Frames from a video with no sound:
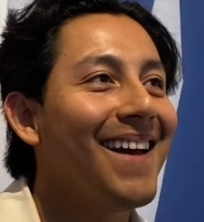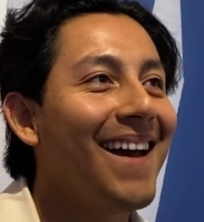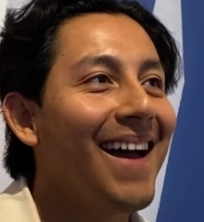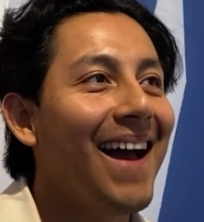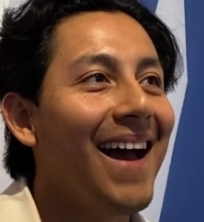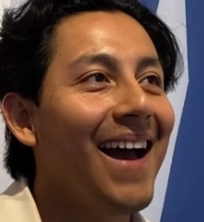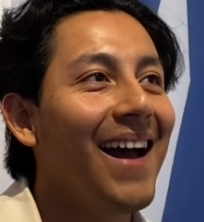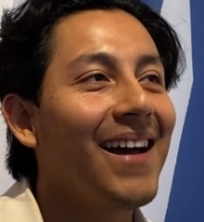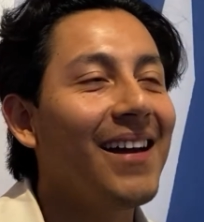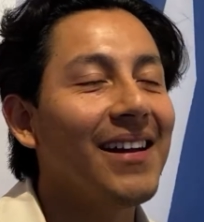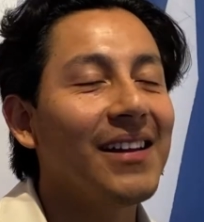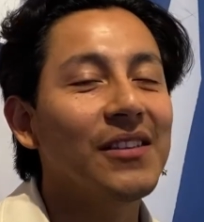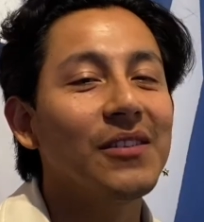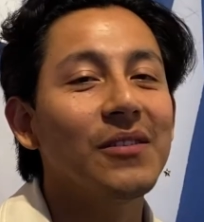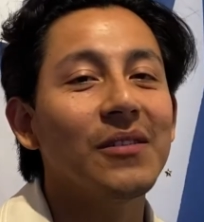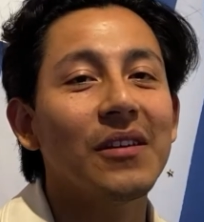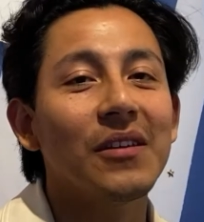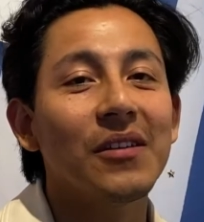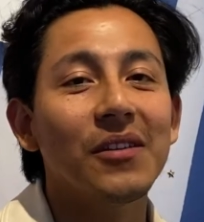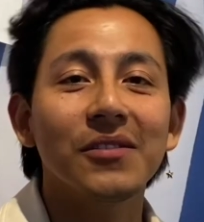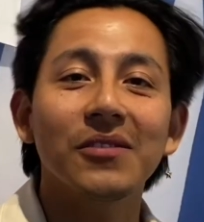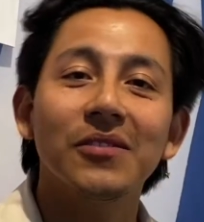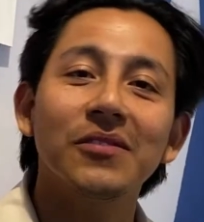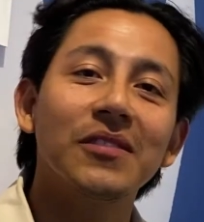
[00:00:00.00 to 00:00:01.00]
And you
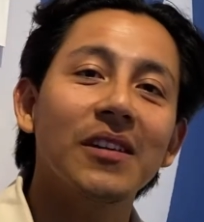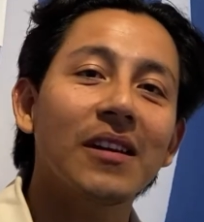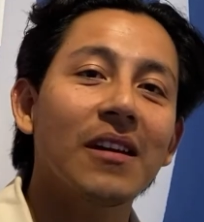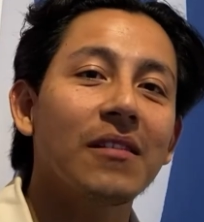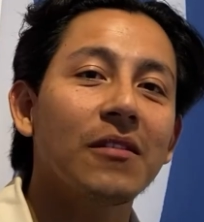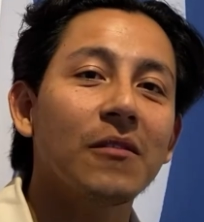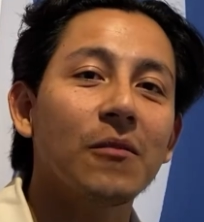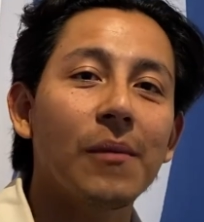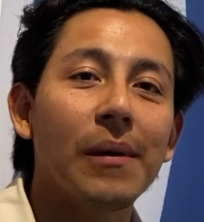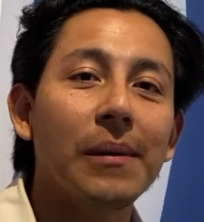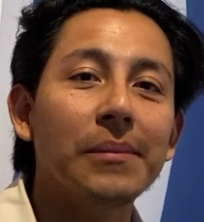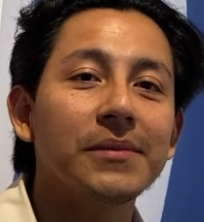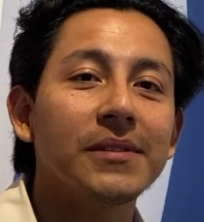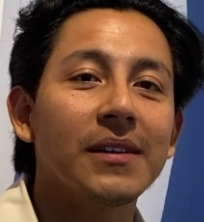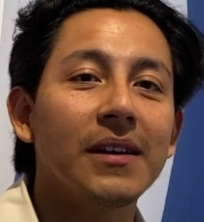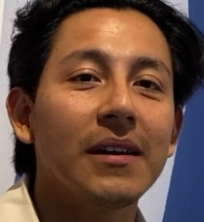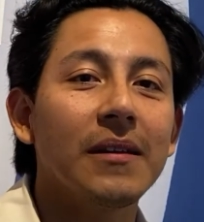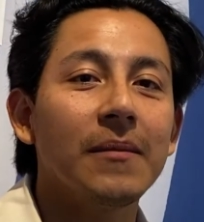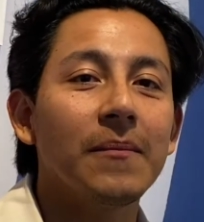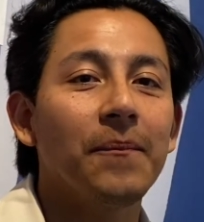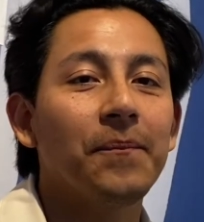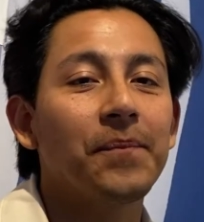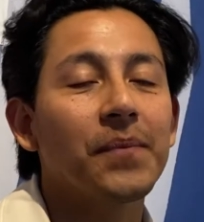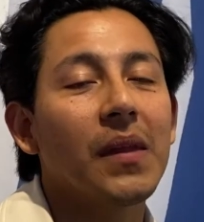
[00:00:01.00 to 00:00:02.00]
can also check out the
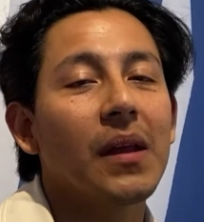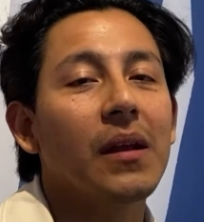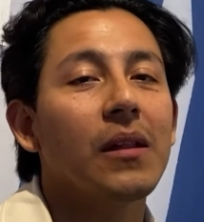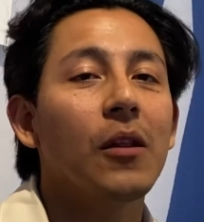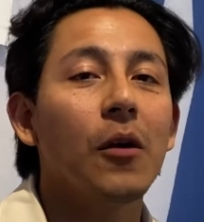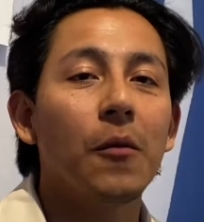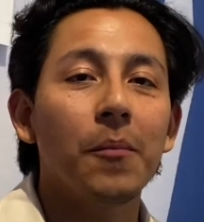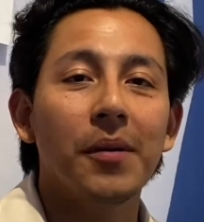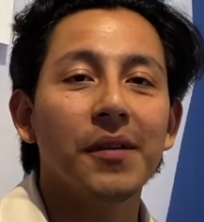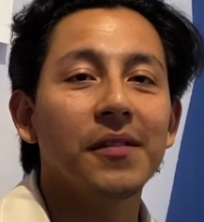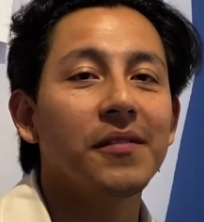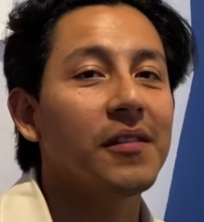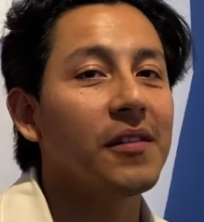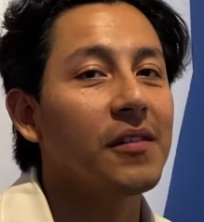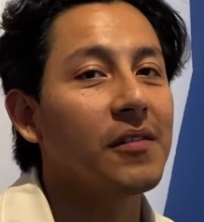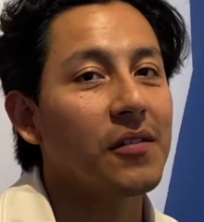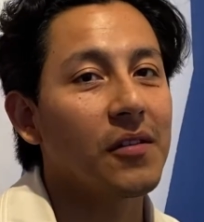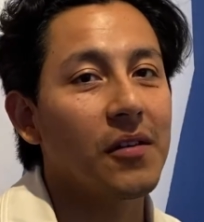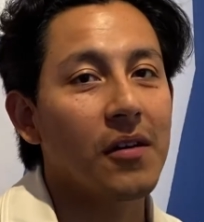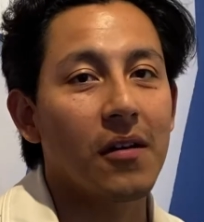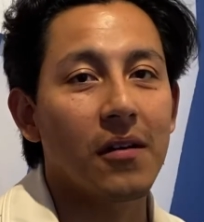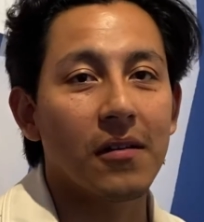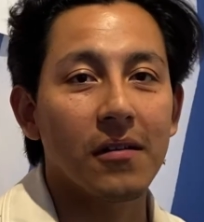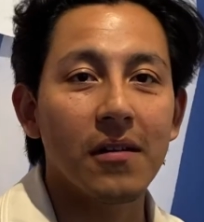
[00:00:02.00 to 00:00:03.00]
website,
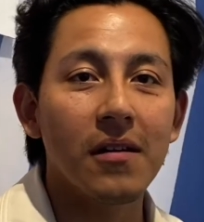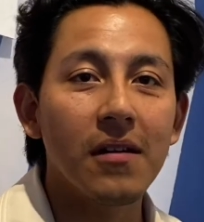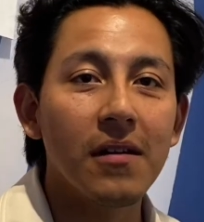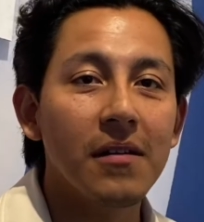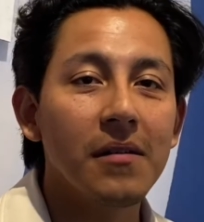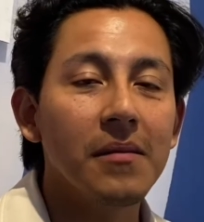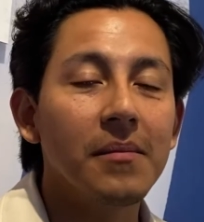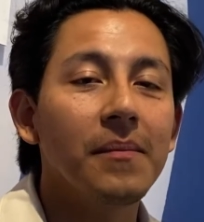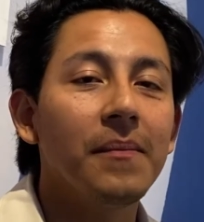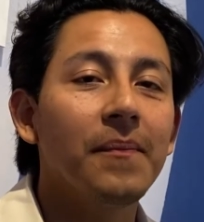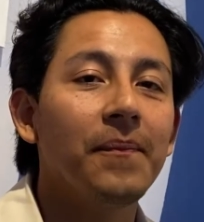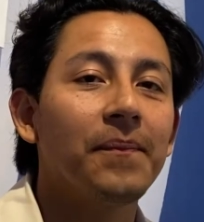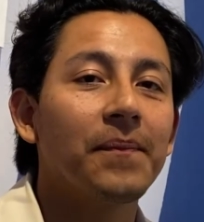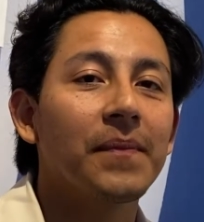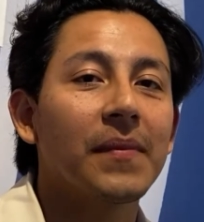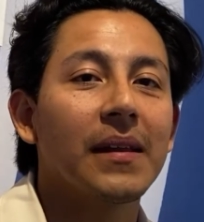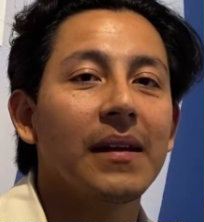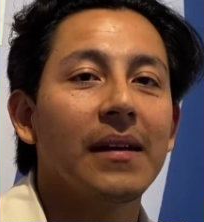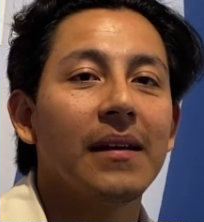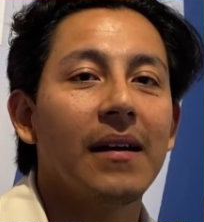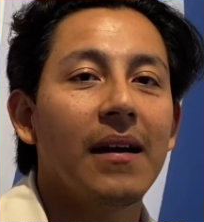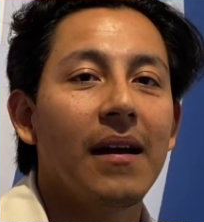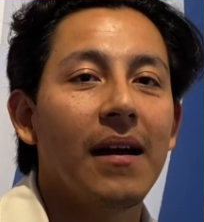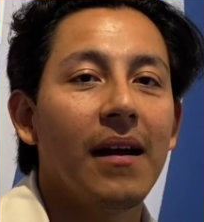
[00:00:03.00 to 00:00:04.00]
lopezcesar.com.